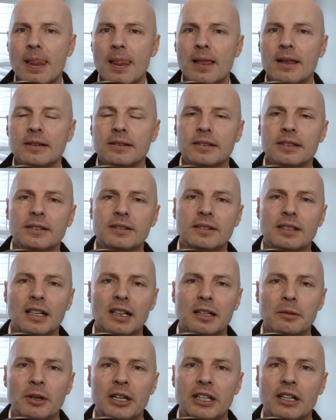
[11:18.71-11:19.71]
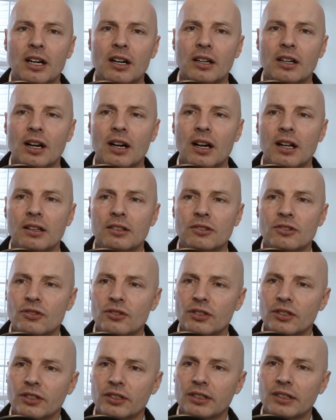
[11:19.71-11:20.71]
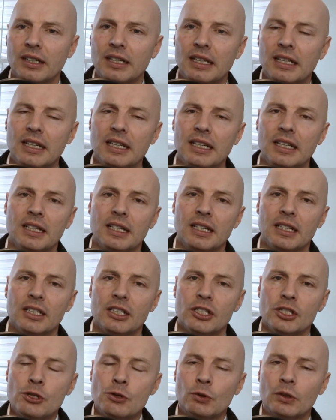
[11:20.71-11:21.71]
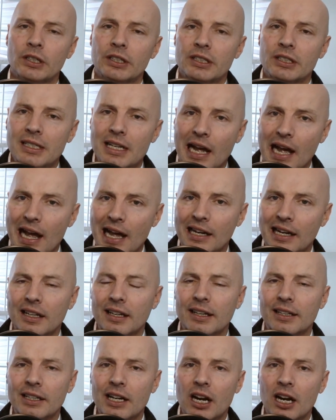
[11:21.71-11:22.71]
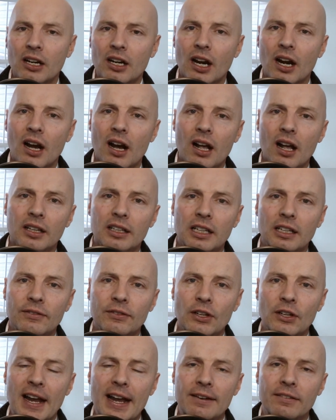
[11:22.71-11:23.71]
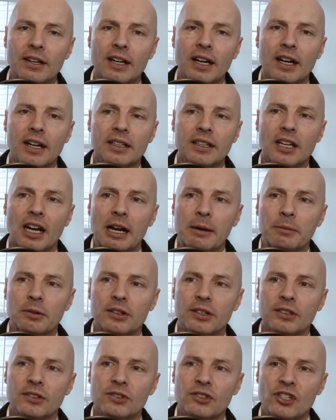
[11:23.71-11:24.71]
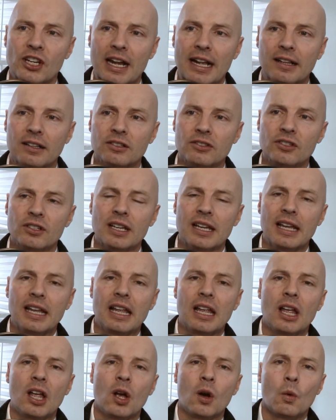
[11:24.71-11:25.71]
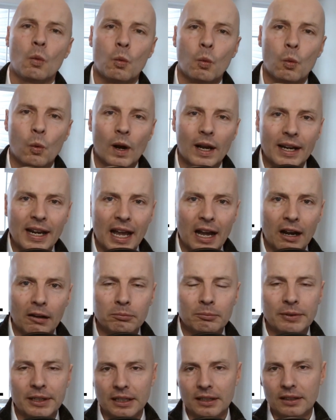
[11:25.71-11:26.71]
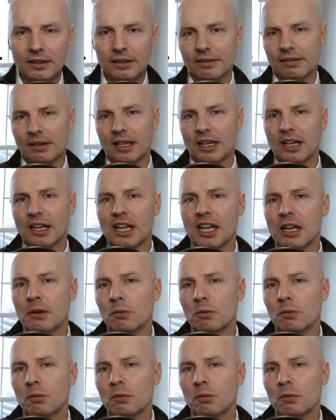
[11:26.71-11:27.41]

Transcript: to celebrate alcohol and sugar. You are not an alcoholic if you have a hard time with this challenge. What helped me, and I